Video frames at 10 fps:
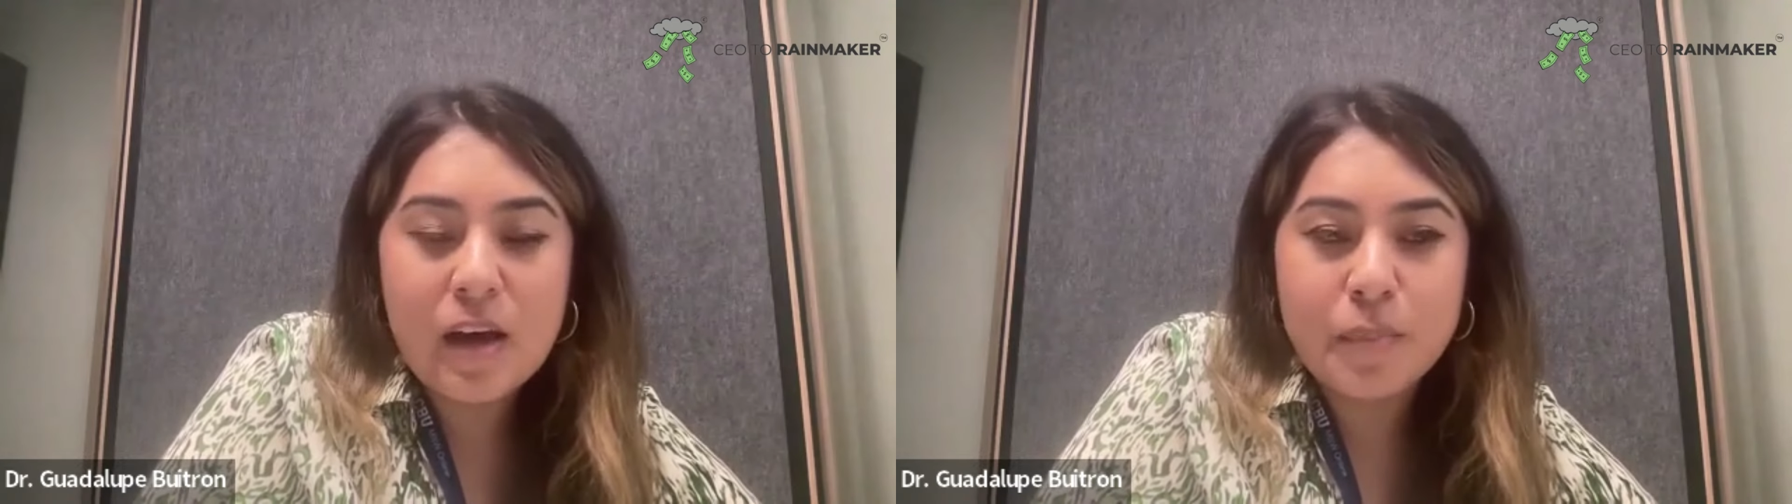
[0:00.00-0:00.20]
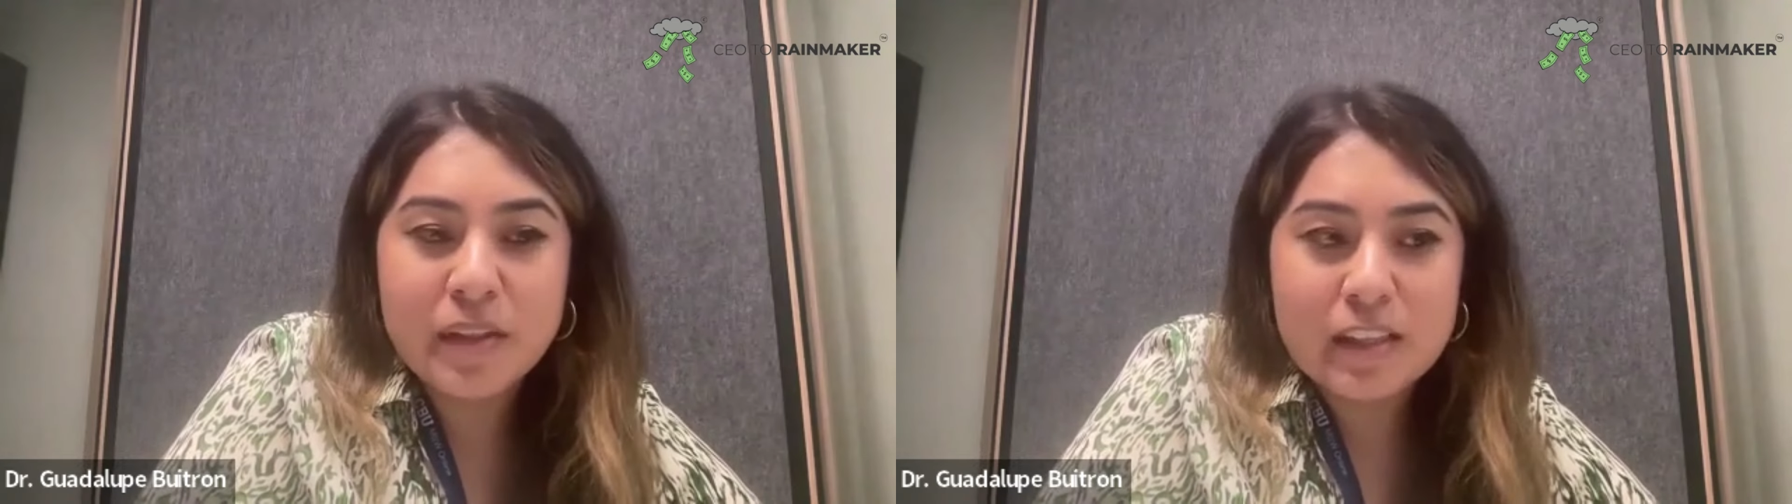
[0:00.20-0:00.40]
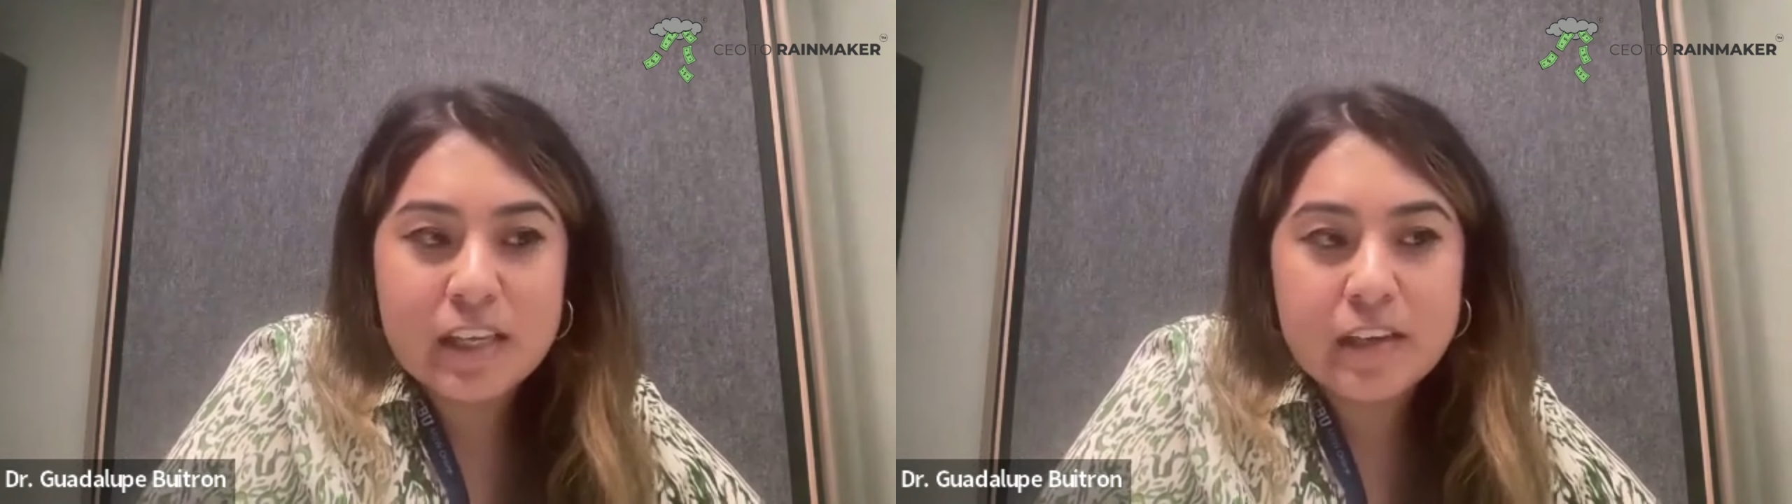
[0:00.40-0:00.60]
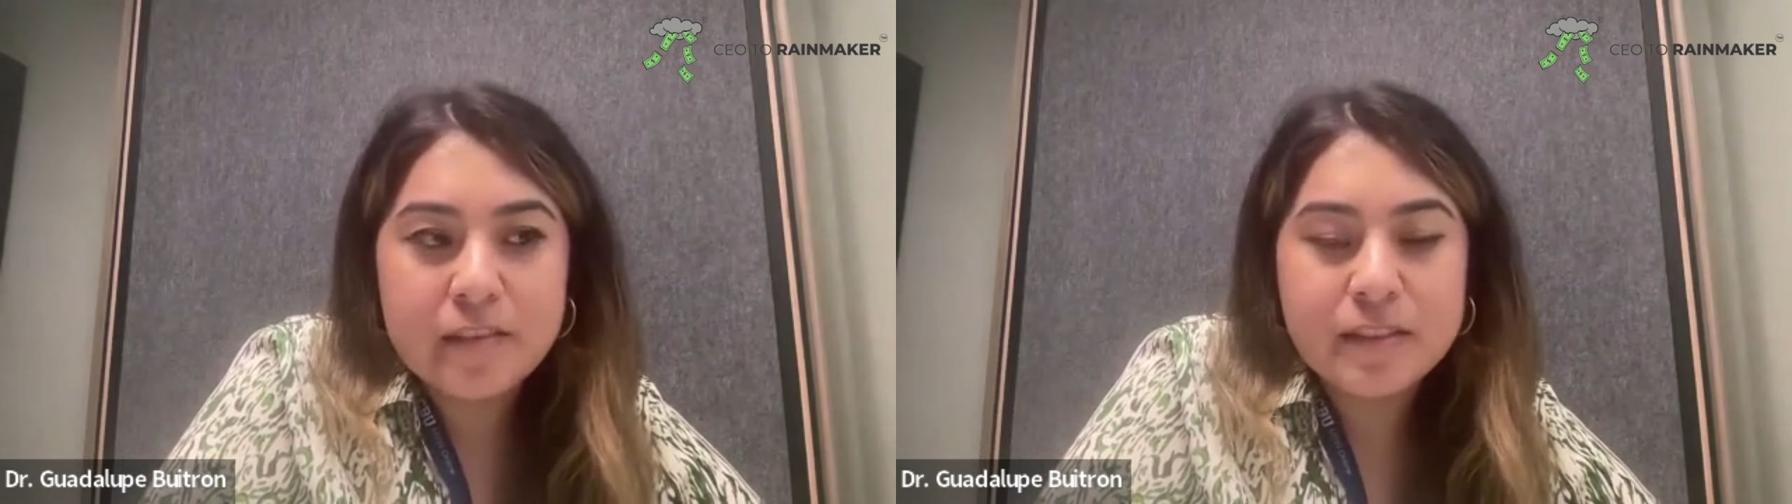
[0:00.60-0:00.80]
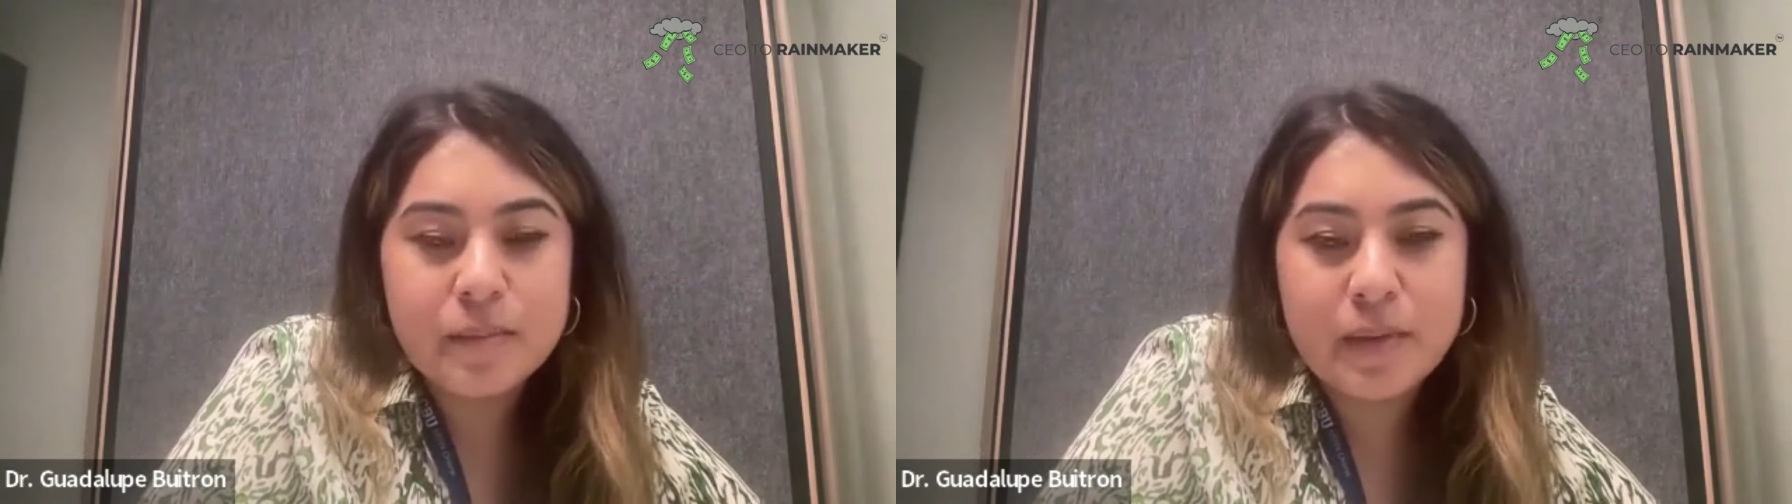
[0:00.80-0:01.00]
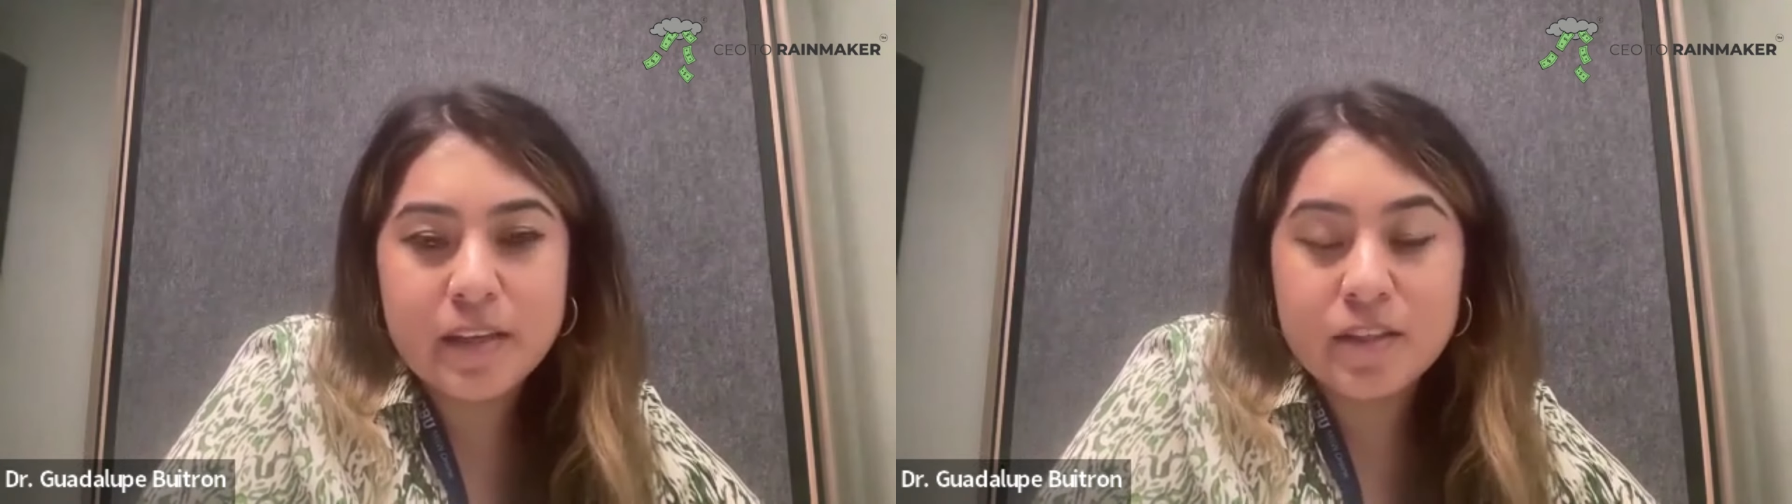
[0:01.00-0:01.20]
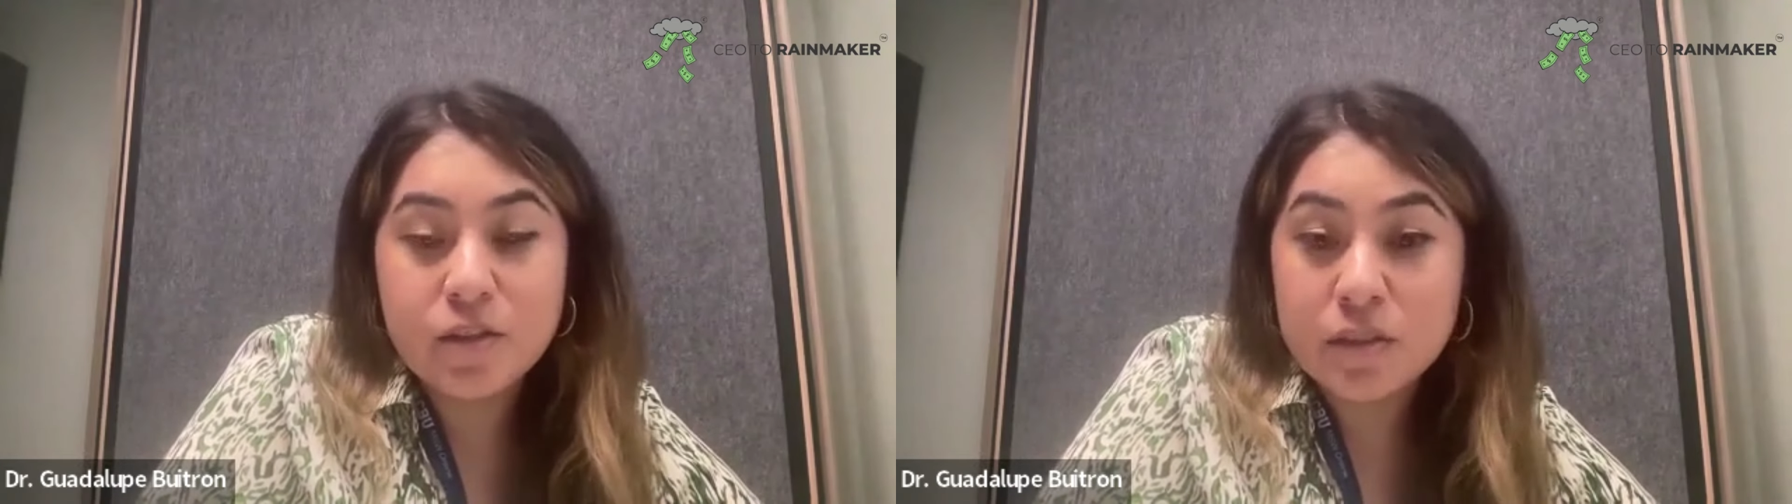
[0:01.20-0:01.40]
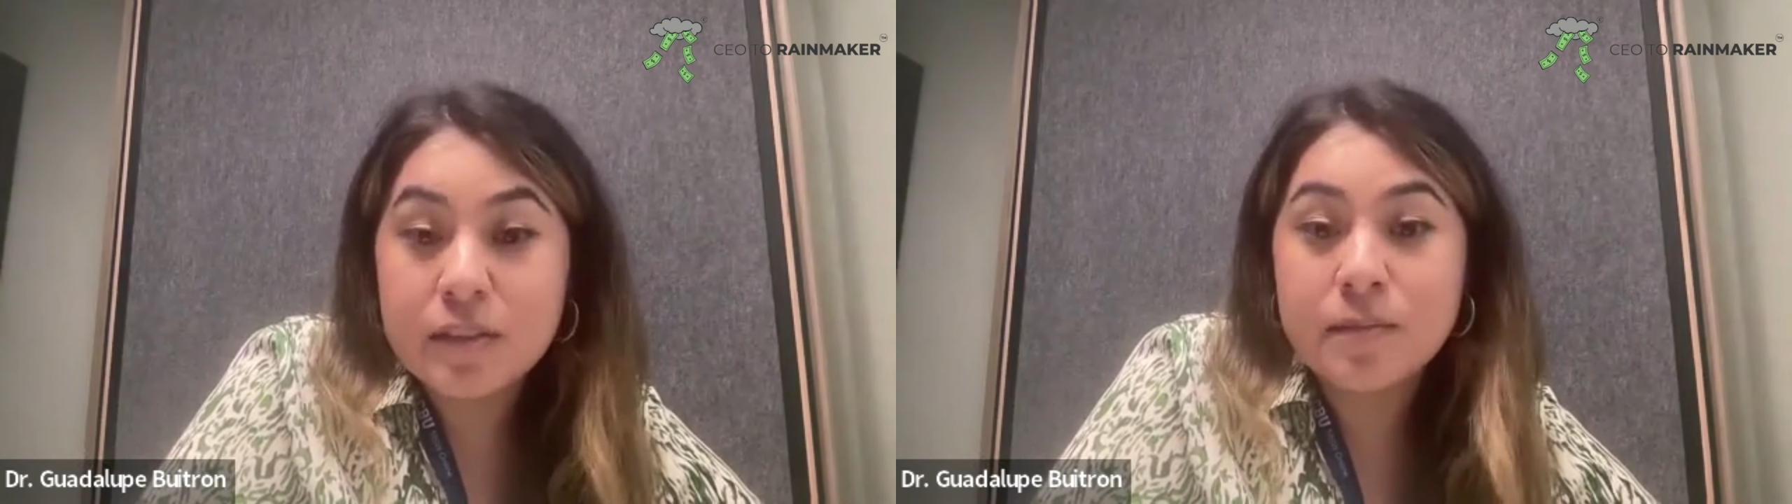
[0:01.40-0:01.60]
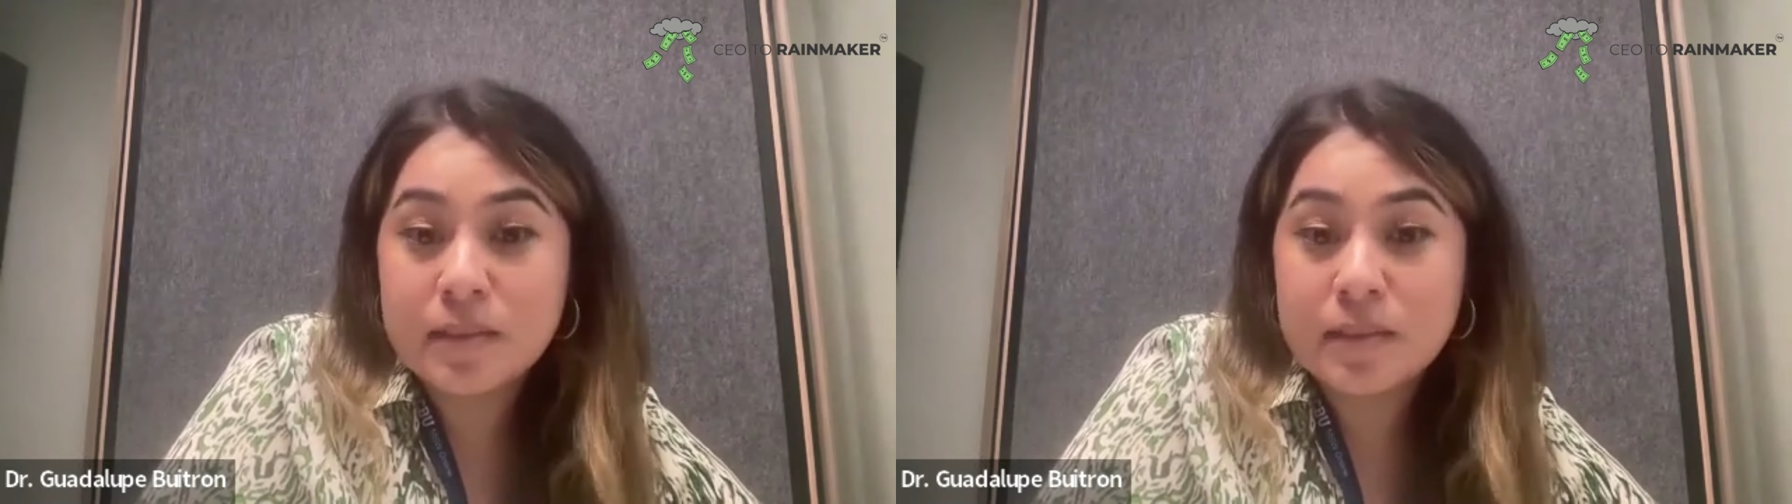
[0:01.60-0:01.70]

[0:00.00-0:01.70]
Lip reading: beliefs, because those